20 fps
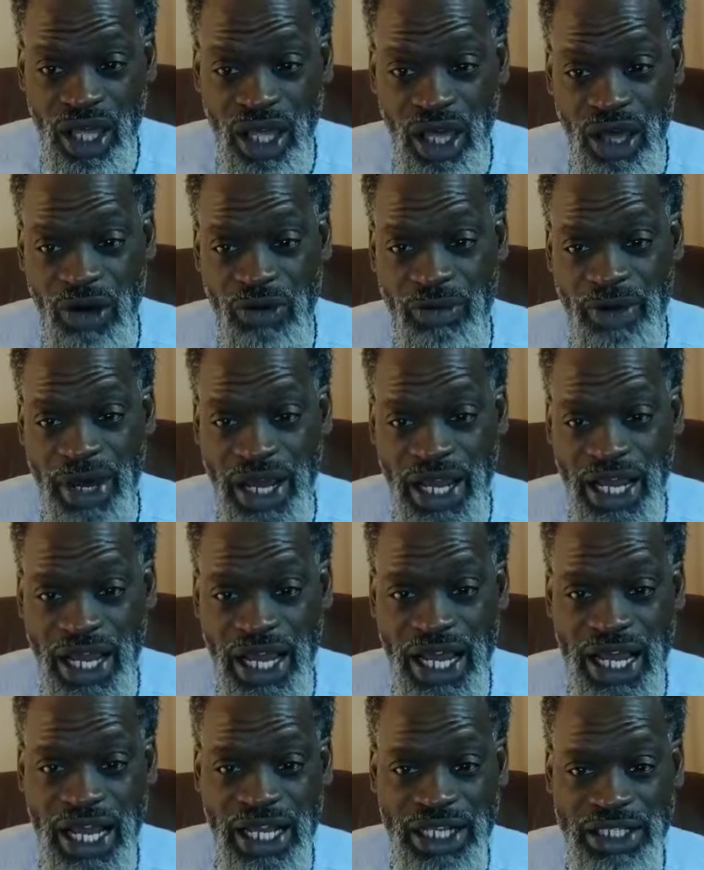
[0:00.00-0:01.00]
Oh my
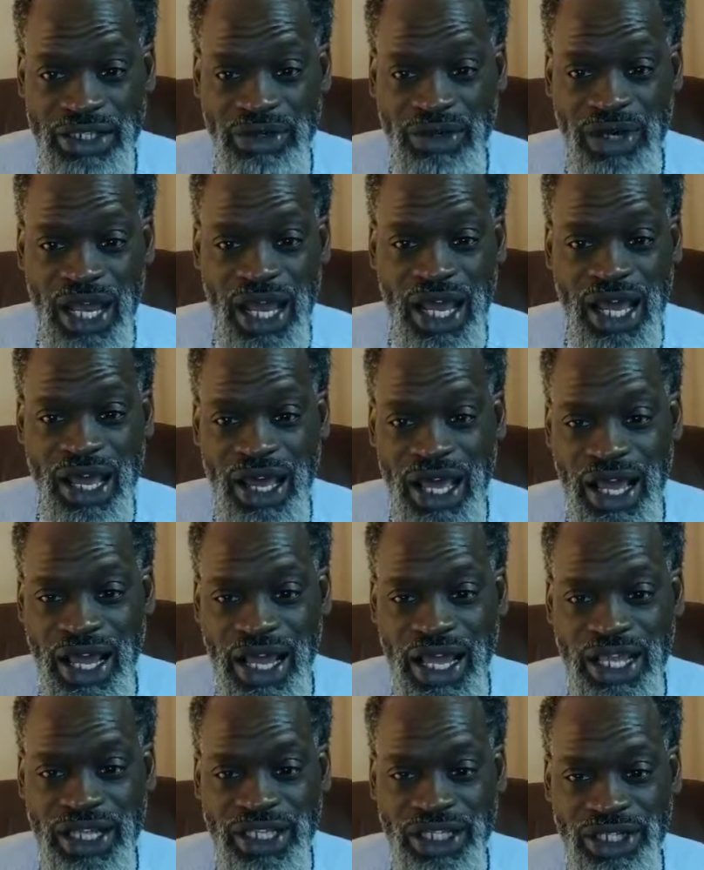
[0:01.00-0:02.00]
God! So now I
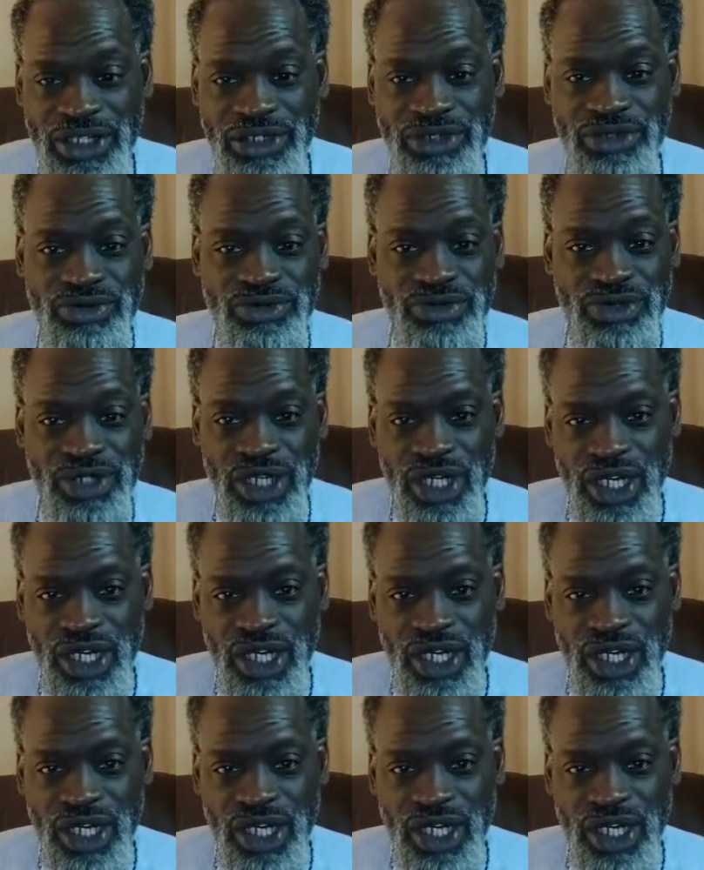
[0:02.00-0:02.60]
got two.